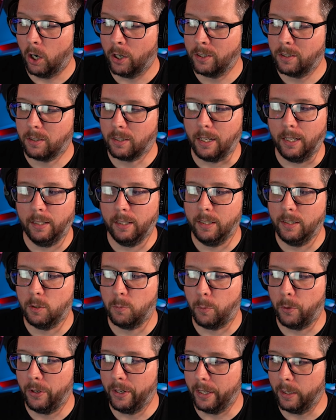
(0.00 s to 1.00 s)
On Skyline
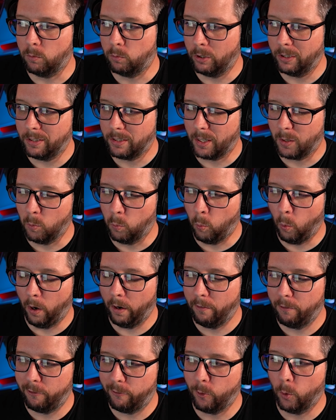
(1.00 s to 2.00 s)
Sprint, it runs a
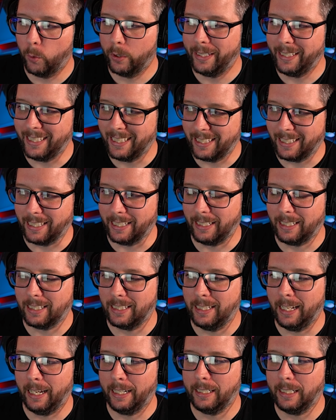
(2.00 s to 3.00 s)

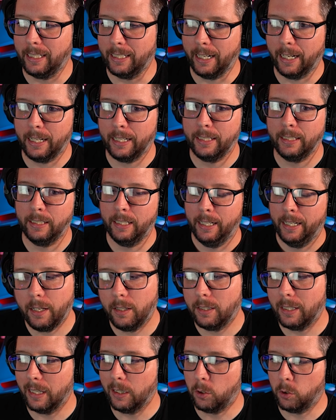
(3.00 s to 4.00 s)
146.99,
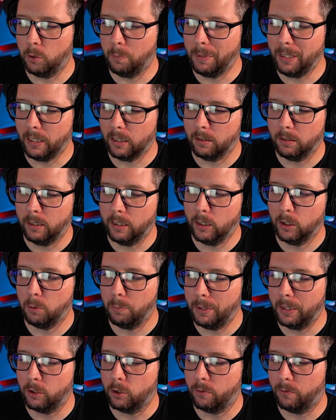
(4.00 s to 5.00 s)
and it could be a
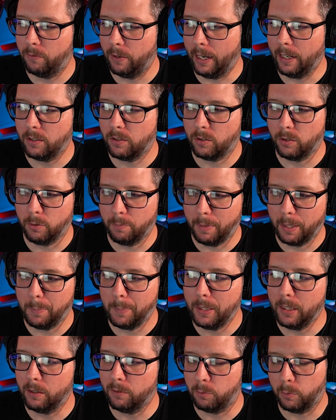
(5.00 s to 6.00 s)
little bit faster
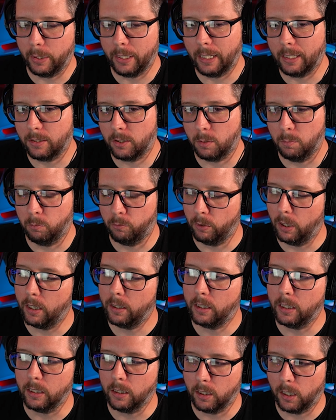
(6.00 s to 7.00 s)
maybe if we got some
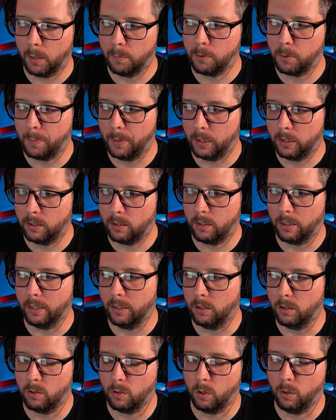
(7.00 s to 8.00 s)
lucky cop spawns
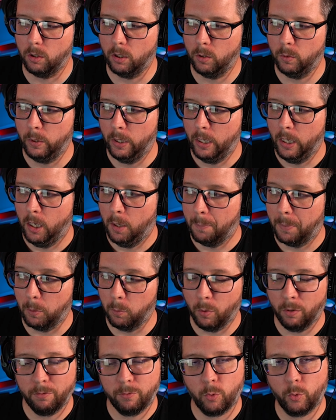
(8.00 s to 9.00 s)
in solo,
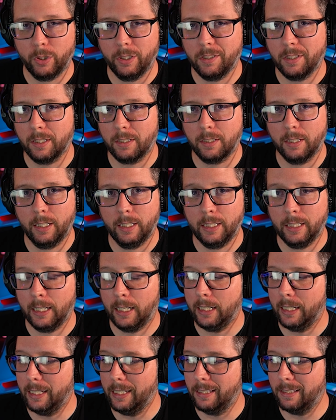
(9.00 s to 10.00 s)
but
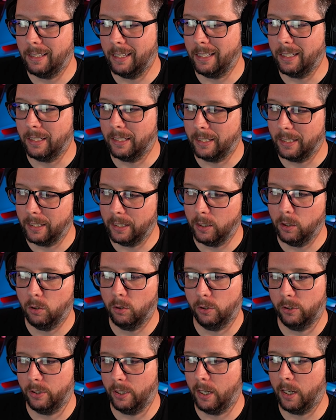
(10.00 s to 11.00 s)
146.99 is a
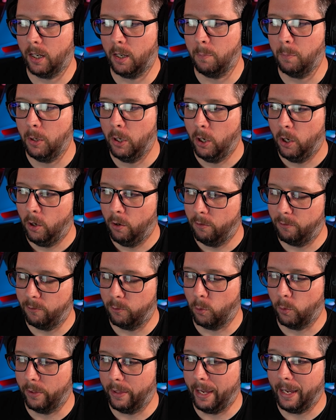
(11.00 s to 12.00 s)
killer time
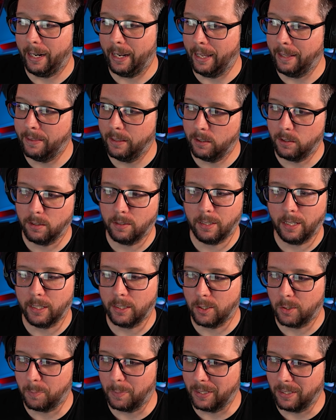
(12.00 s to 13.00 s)
for that, and this is
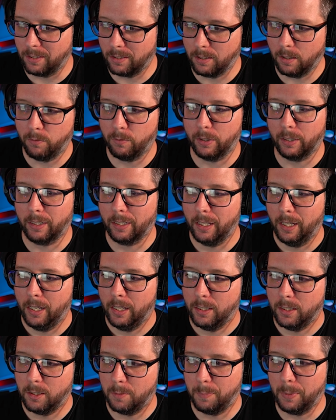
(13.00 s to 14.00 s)
a specific
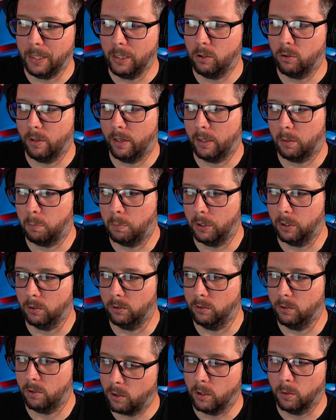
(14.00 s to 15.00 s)
speed track
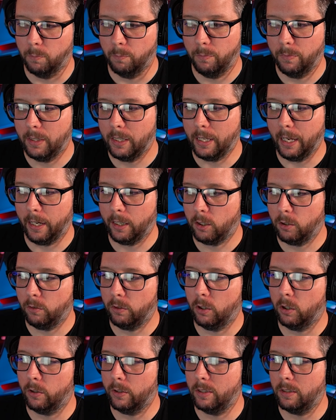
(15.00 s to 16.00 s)
build. So the
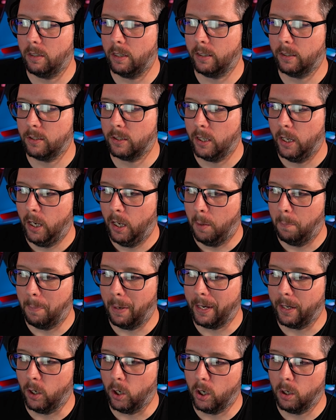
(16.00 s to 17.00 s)
Acura RSX
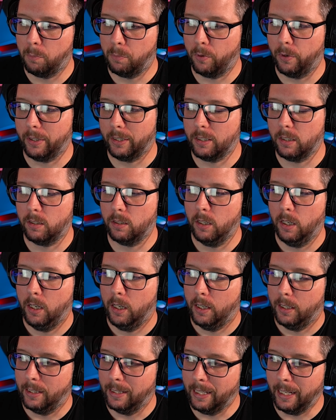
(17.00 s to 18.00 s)
by Auprix,
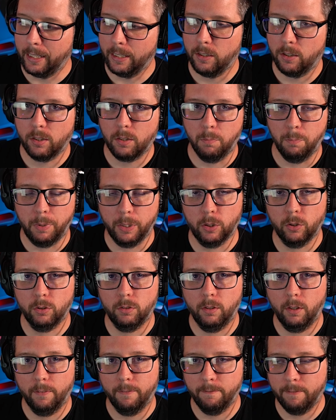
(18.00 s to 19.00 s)
nice
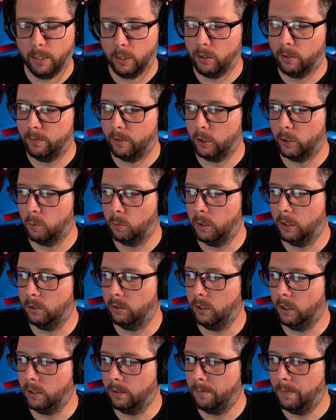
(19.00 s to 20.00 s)
build, very, very
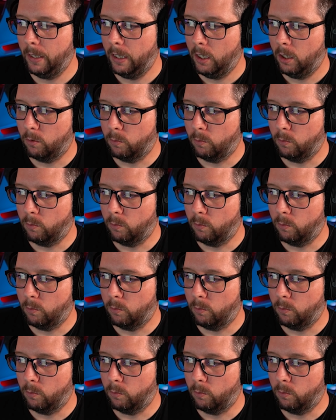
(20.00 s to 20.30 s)
well done.